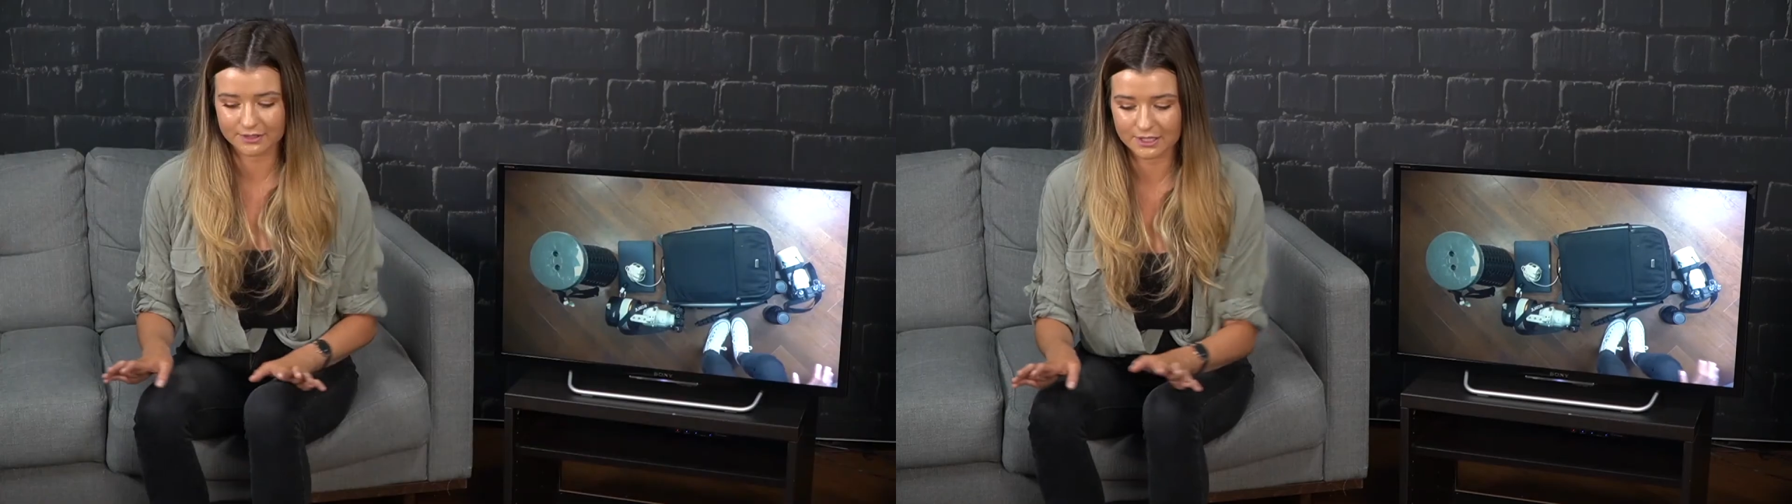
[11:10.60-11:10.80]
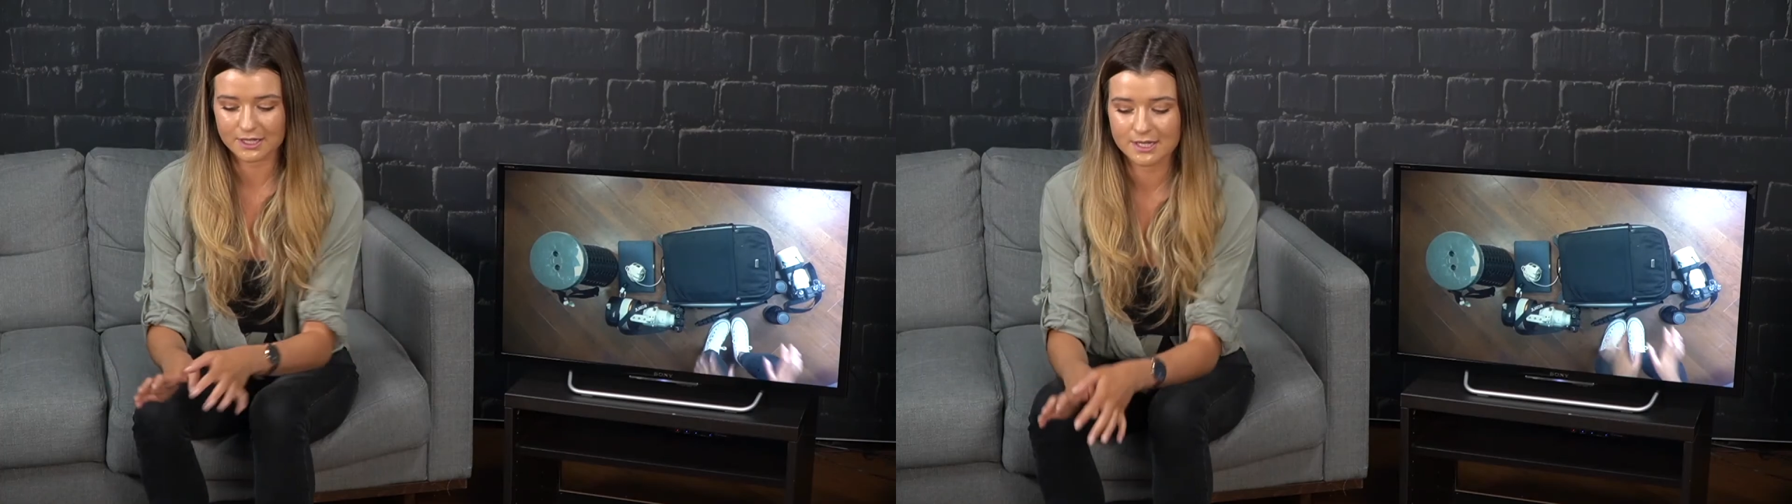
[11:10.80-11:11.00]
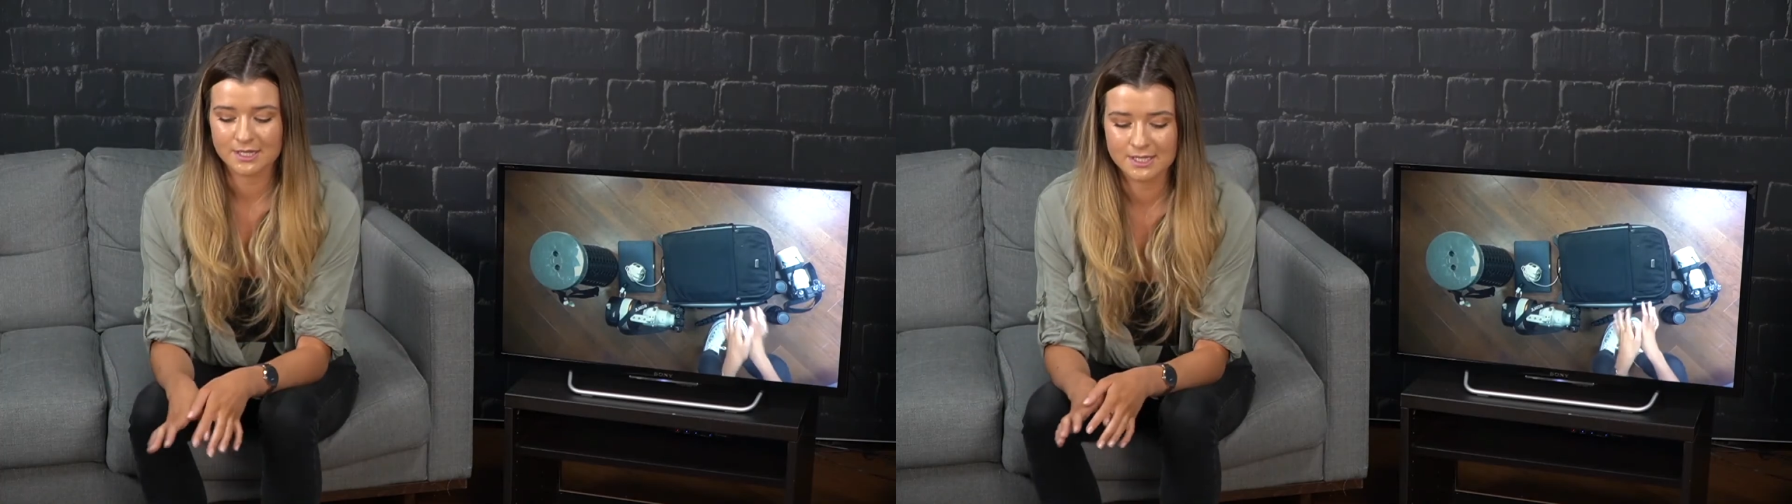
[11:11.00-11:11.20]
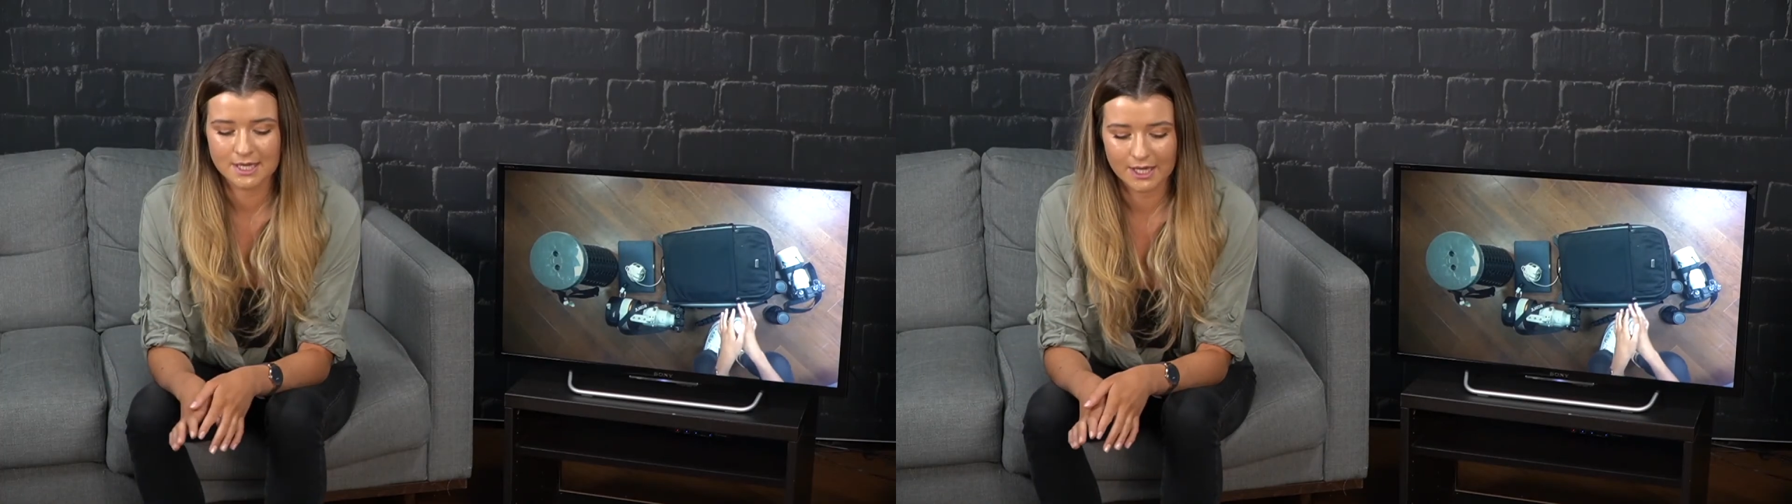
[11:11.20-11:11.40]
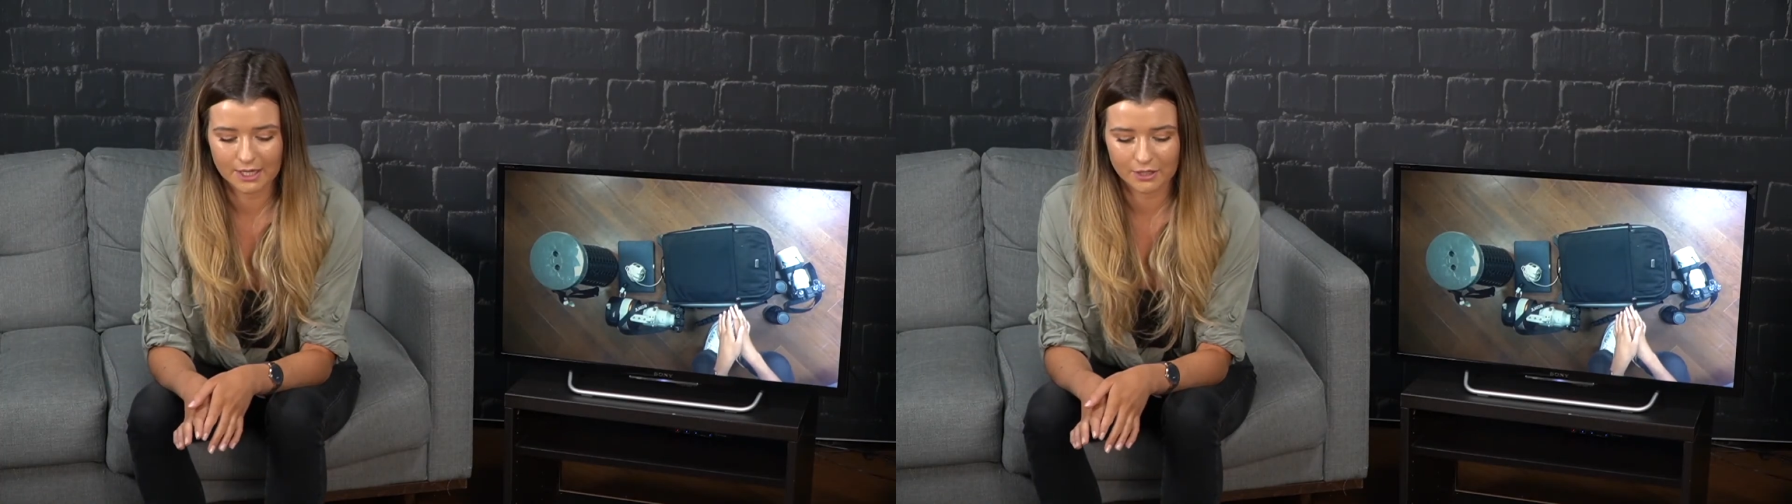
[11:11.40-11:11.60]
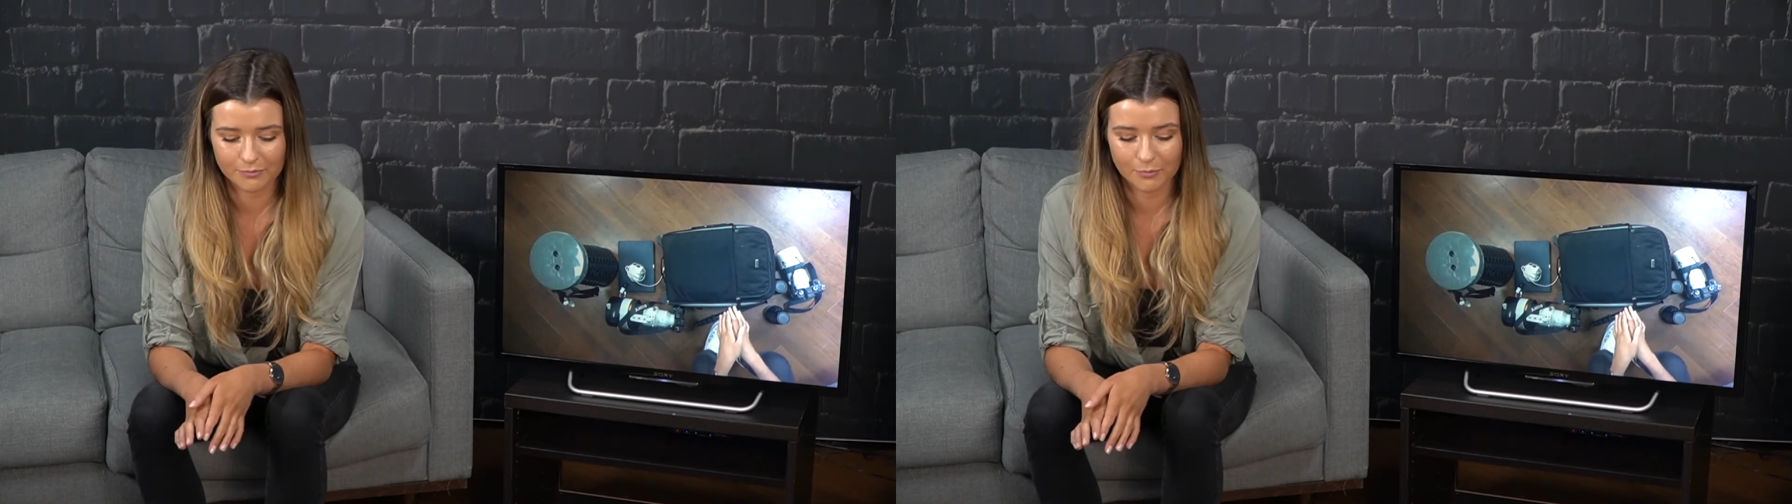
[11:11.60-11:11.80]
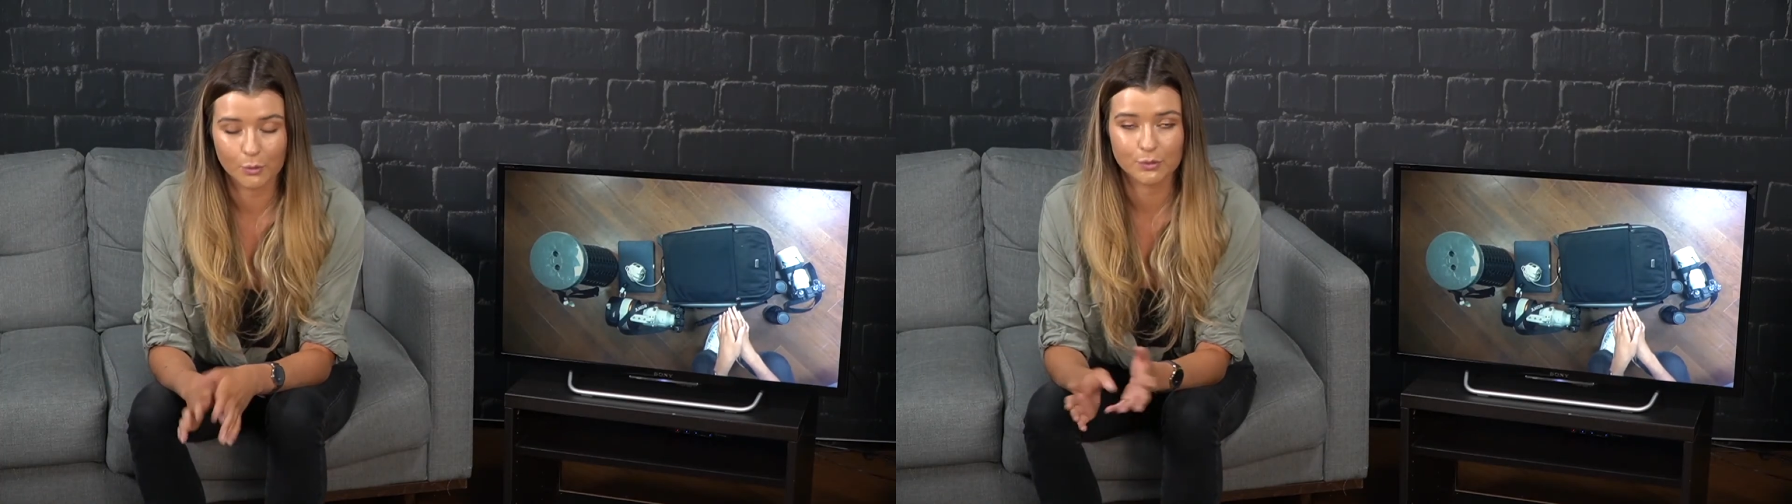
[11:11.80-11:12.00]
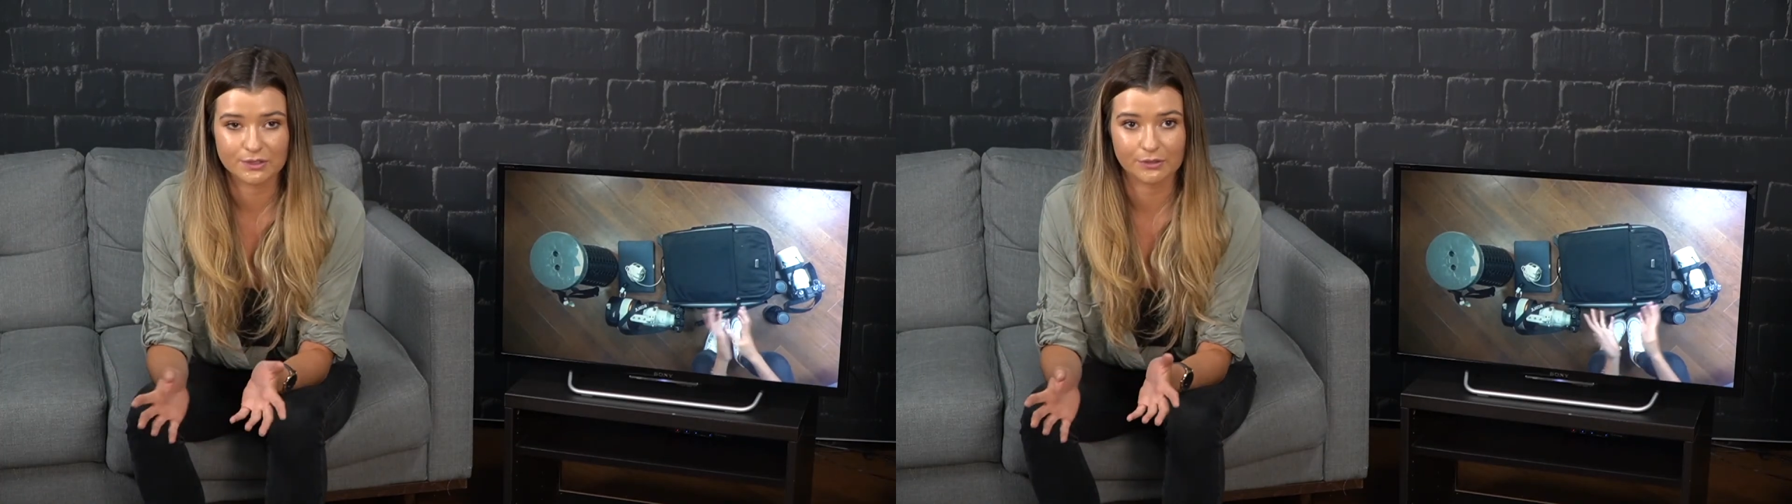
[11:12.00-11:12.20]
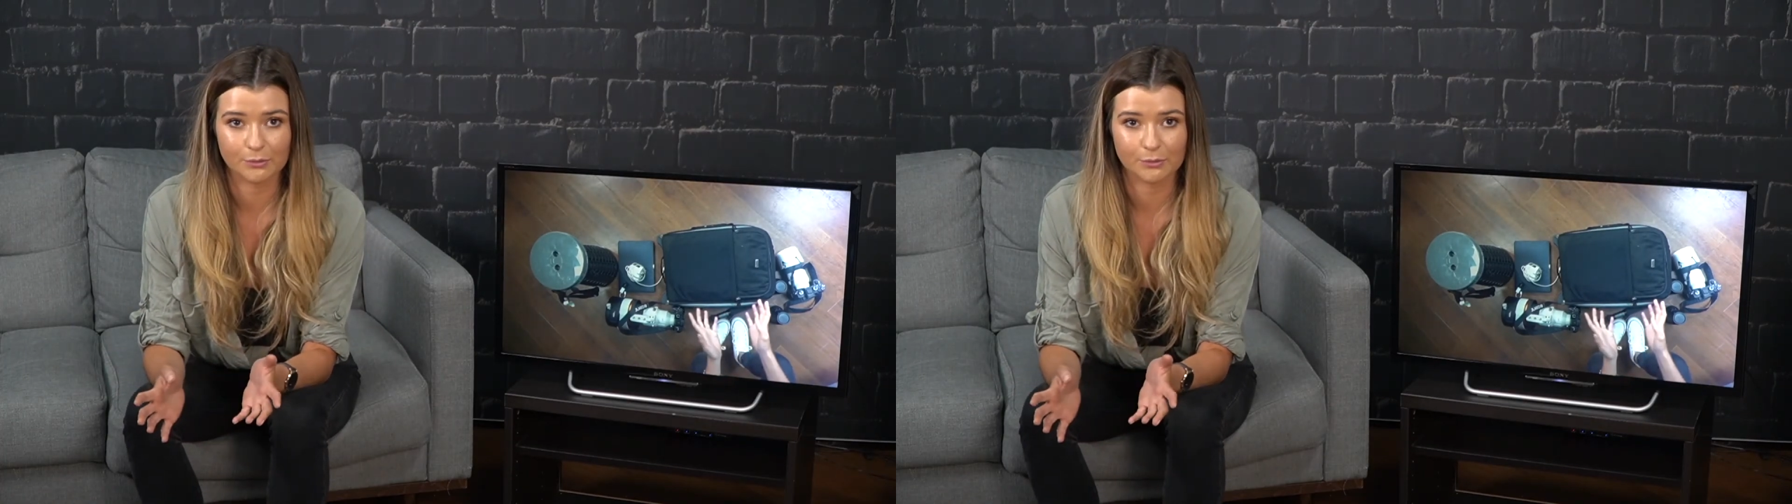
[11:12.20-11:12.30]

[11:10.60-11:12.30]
And also